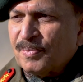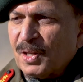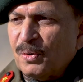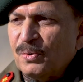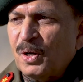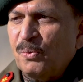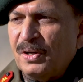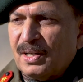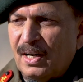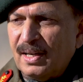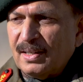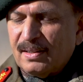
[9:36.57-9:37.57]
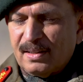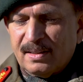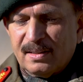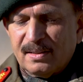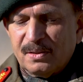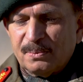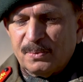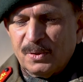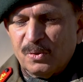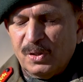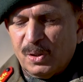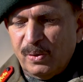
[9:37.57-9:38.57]
Correct. Now we can't uh, you
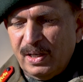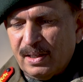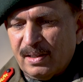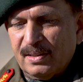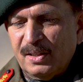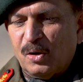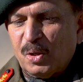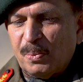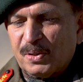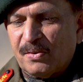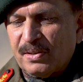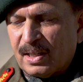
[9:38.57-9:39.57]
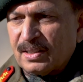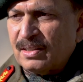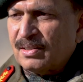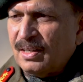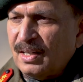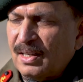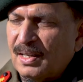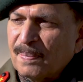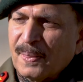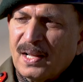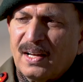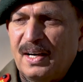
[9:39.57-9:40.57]
know equate the occupation of Rezang La Chinla
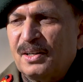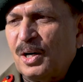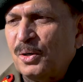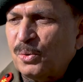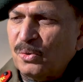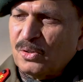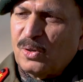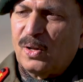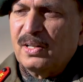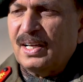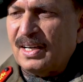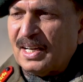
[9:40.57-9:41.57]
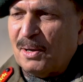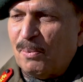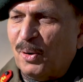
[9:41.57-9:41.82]
and try to resolve the entire